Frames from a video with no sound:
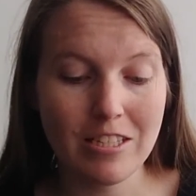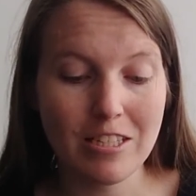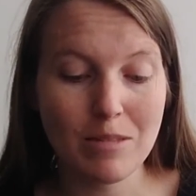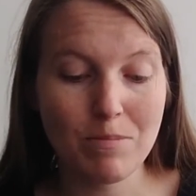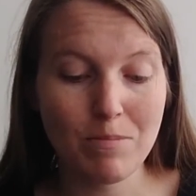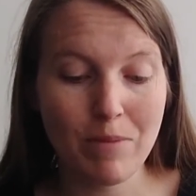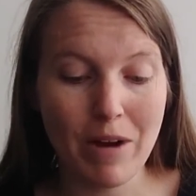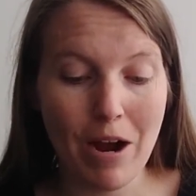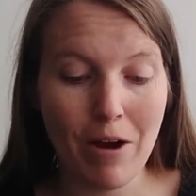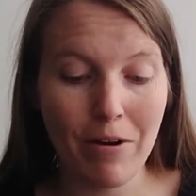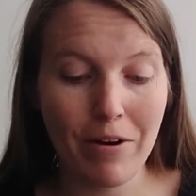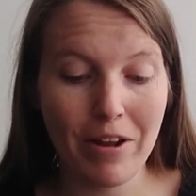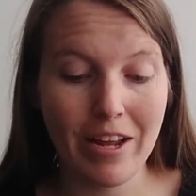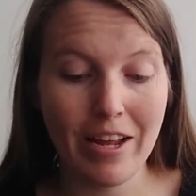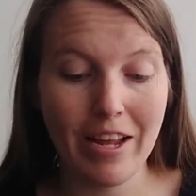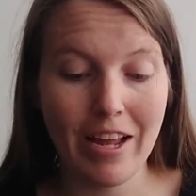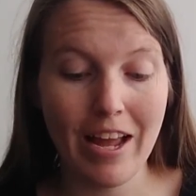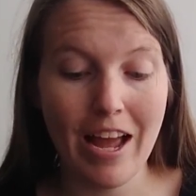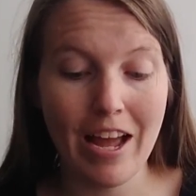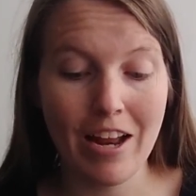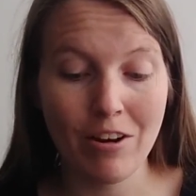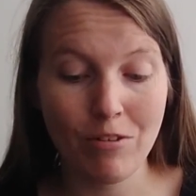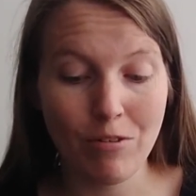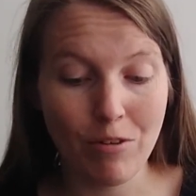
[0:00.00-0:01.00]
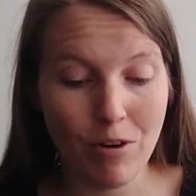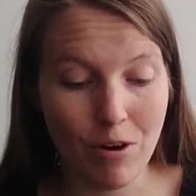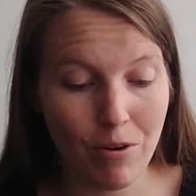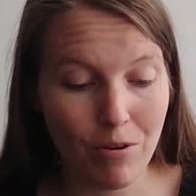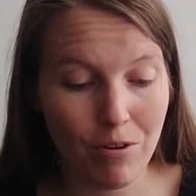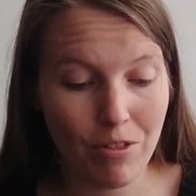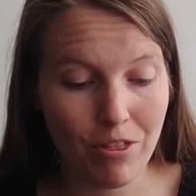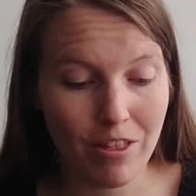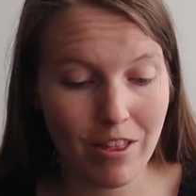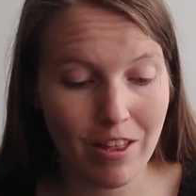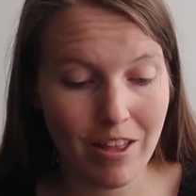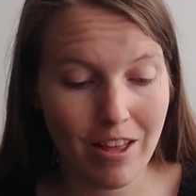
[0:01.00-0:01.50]
sprouting, and
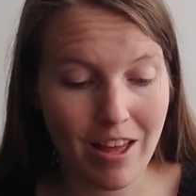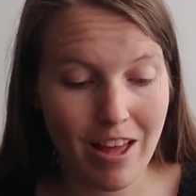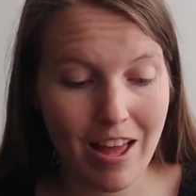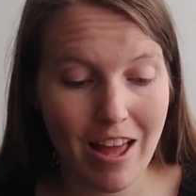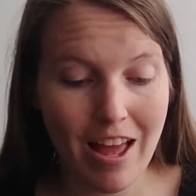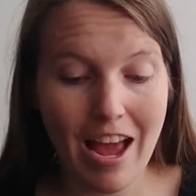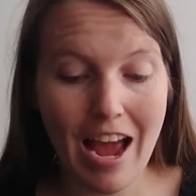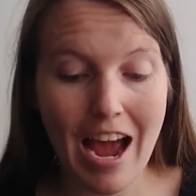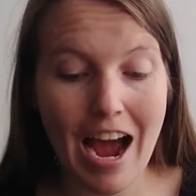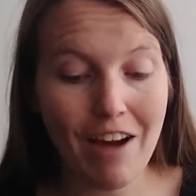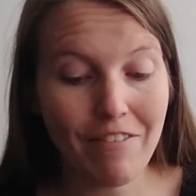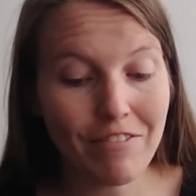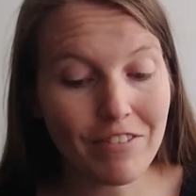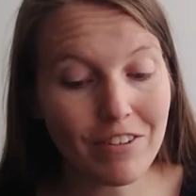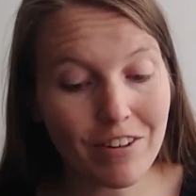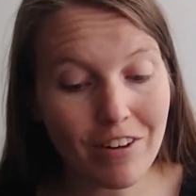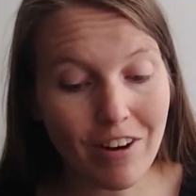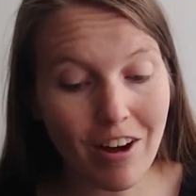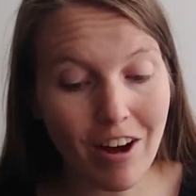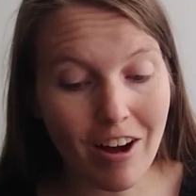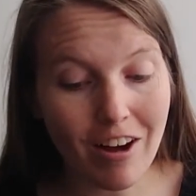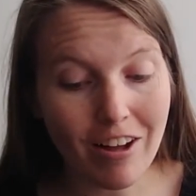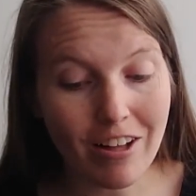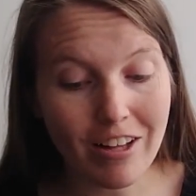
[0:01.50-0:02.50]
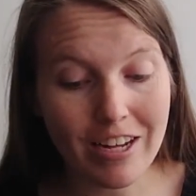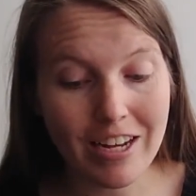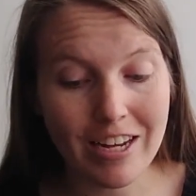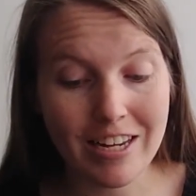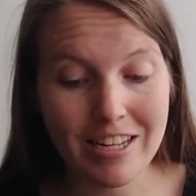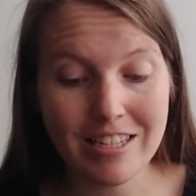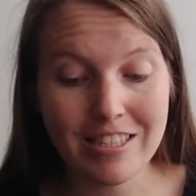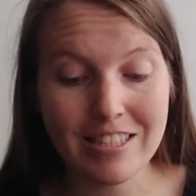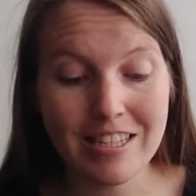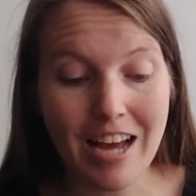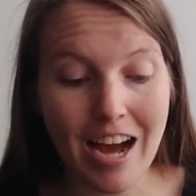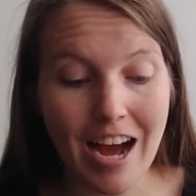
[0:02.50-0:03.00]
growth. After all, it
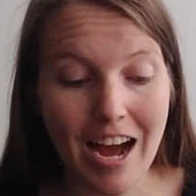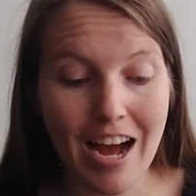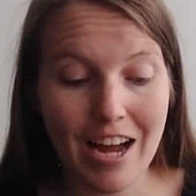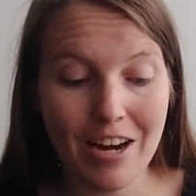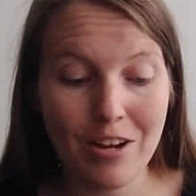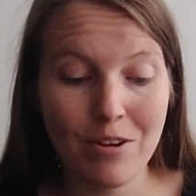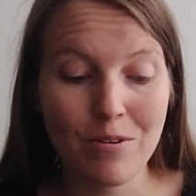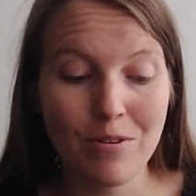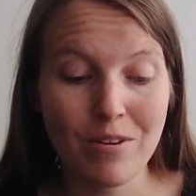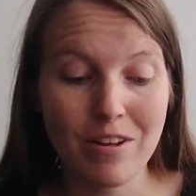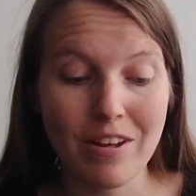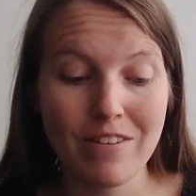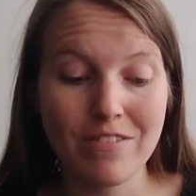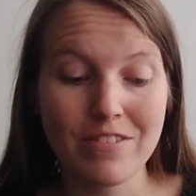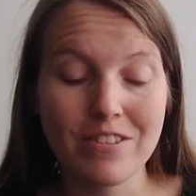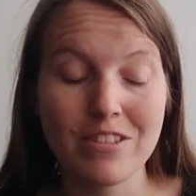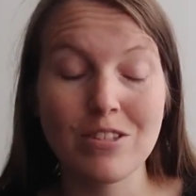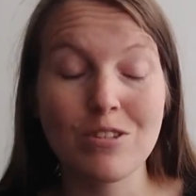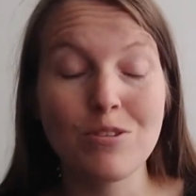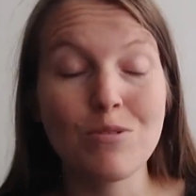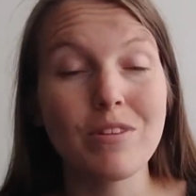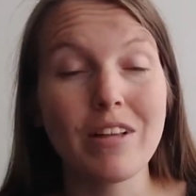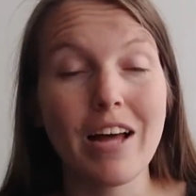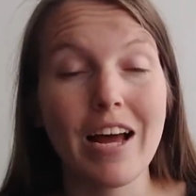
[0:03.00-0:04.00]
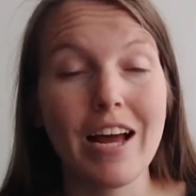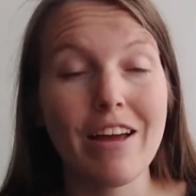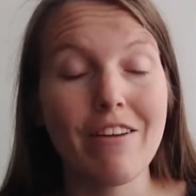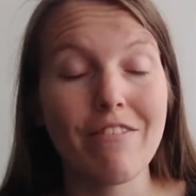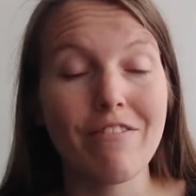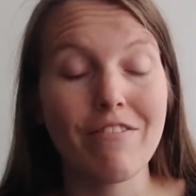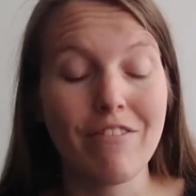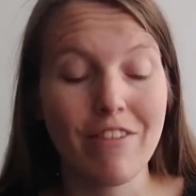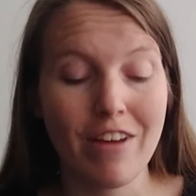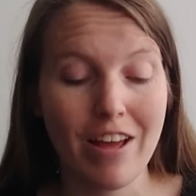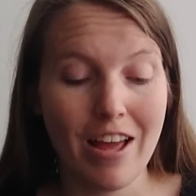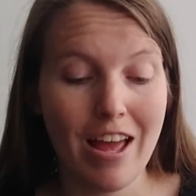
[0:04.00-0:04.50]
is God who gives new
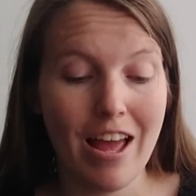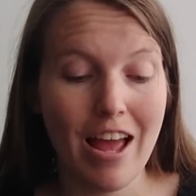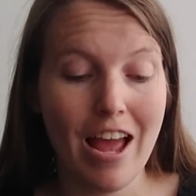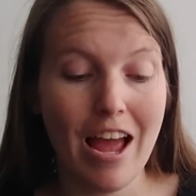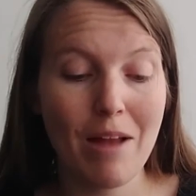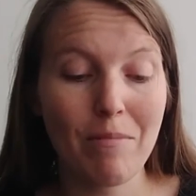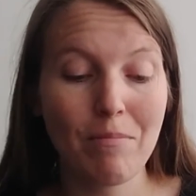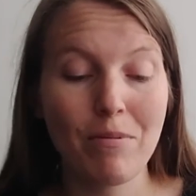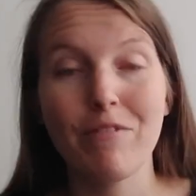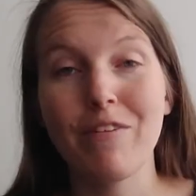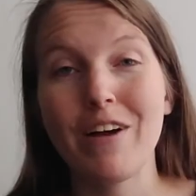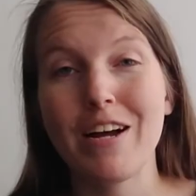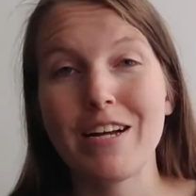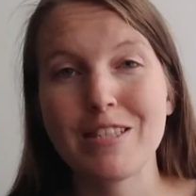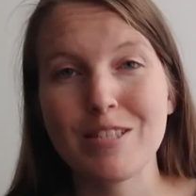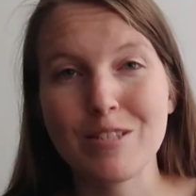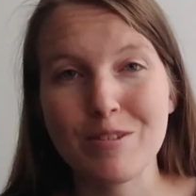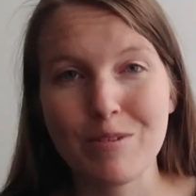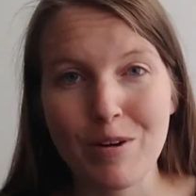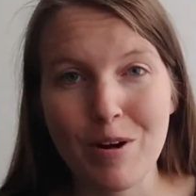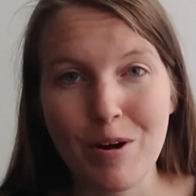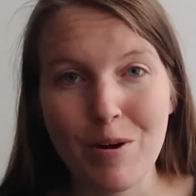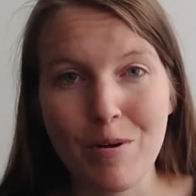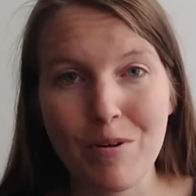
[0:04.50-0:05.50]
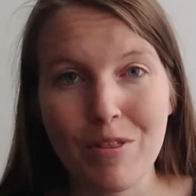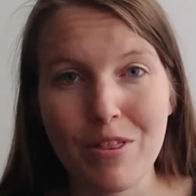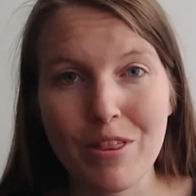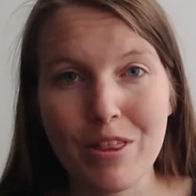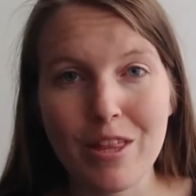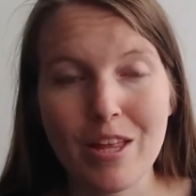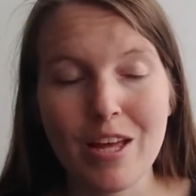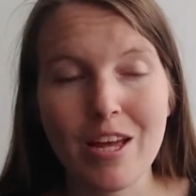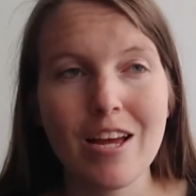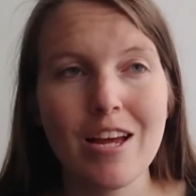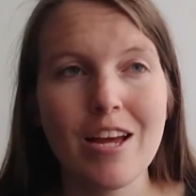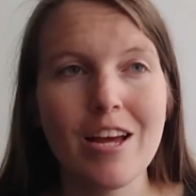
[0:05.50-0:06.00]
life and provides growth.
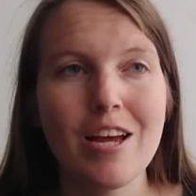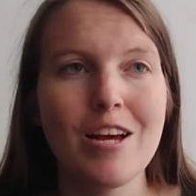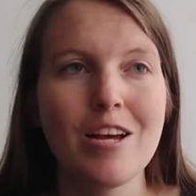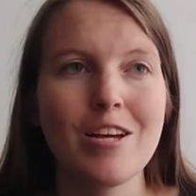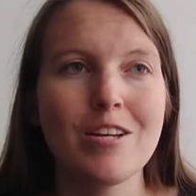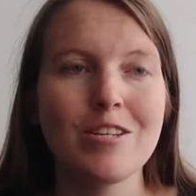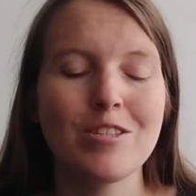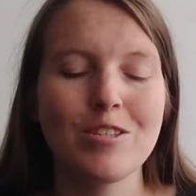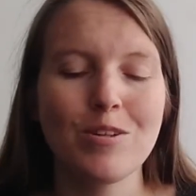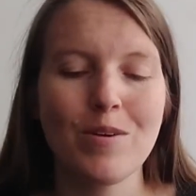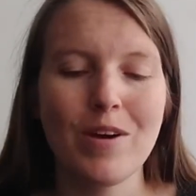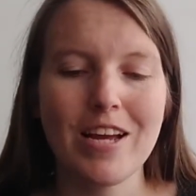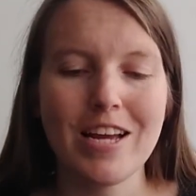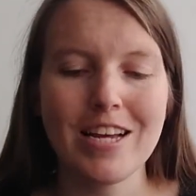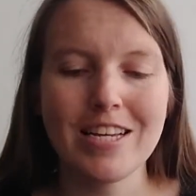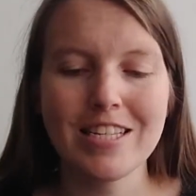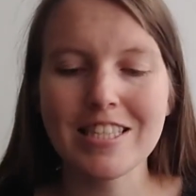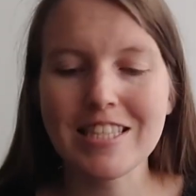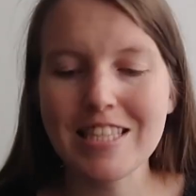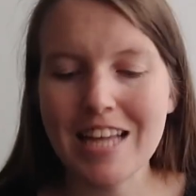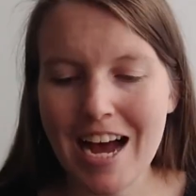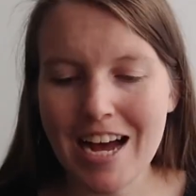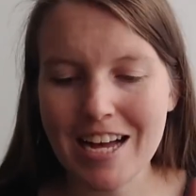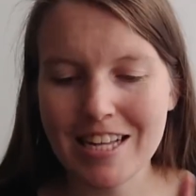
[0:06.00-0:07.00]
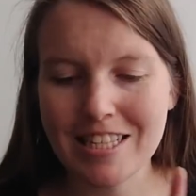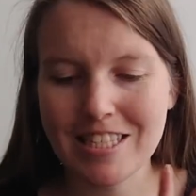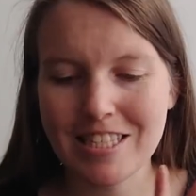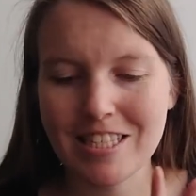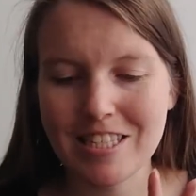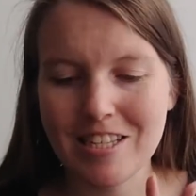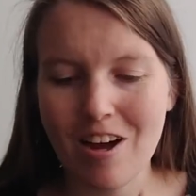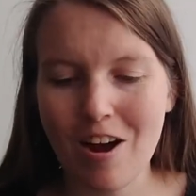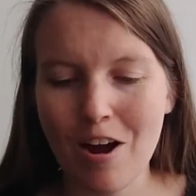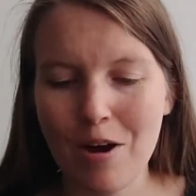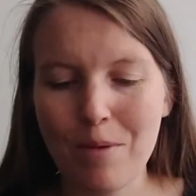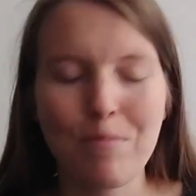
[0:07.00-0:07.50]
So I guess that's
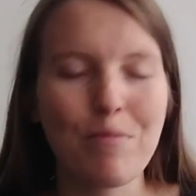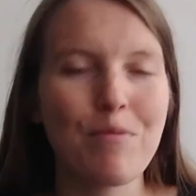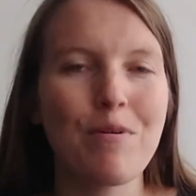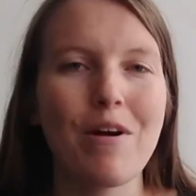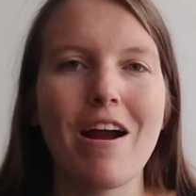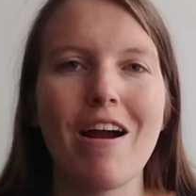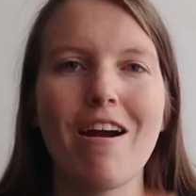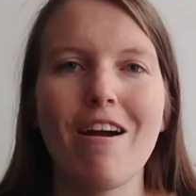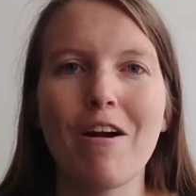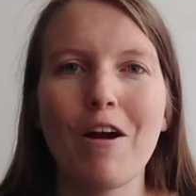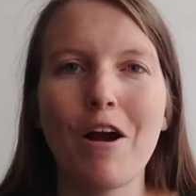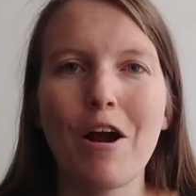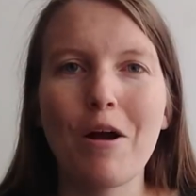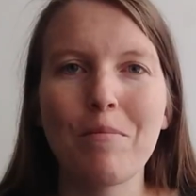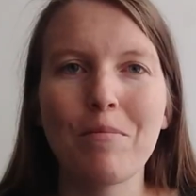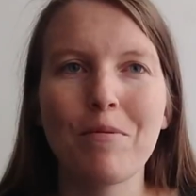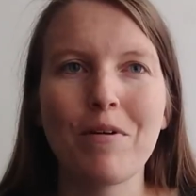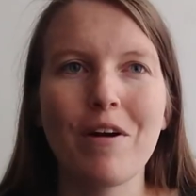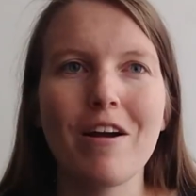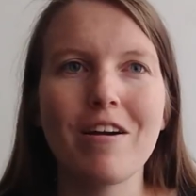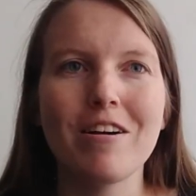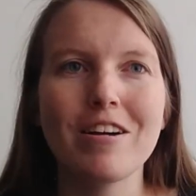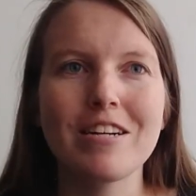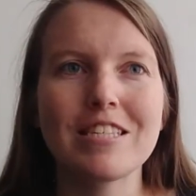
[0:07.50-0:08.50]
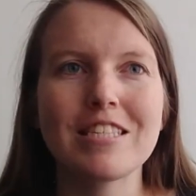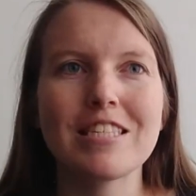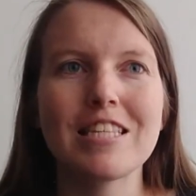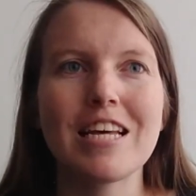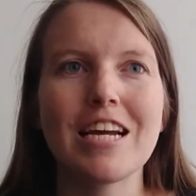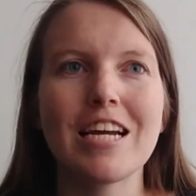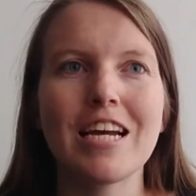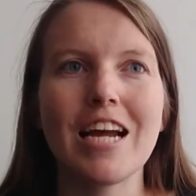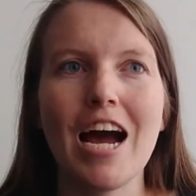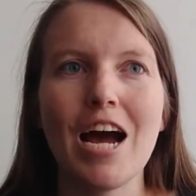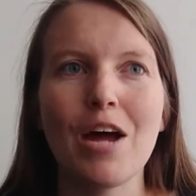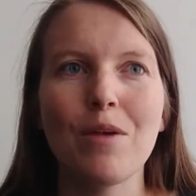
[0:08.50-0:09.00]
our prayer. Our prayer is
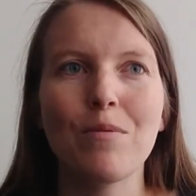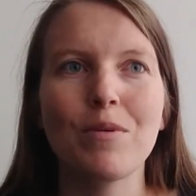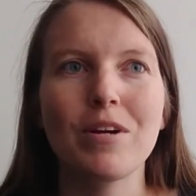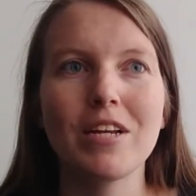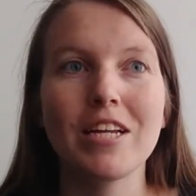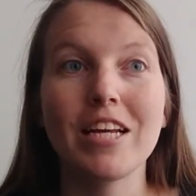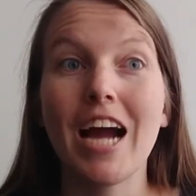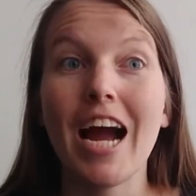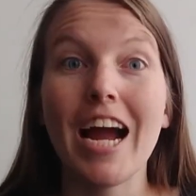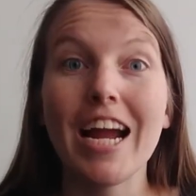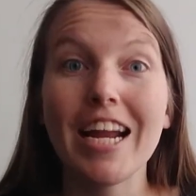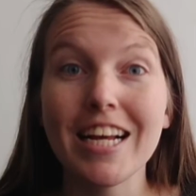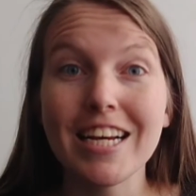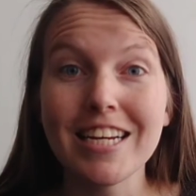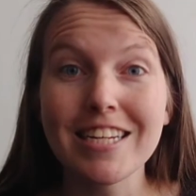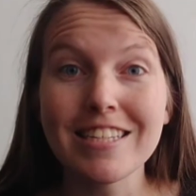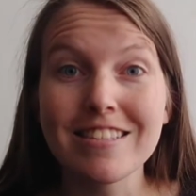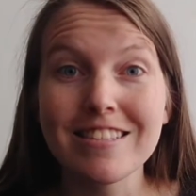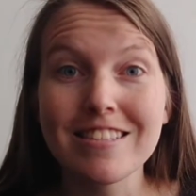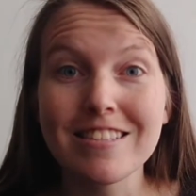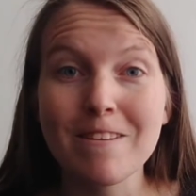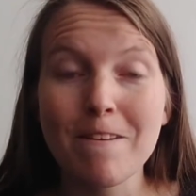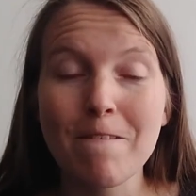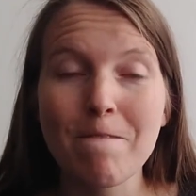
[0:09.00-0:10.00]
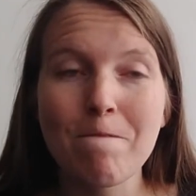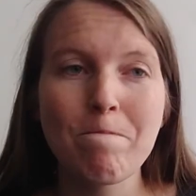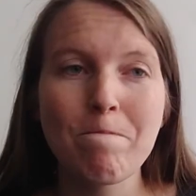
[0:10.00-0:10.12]
that God would guide us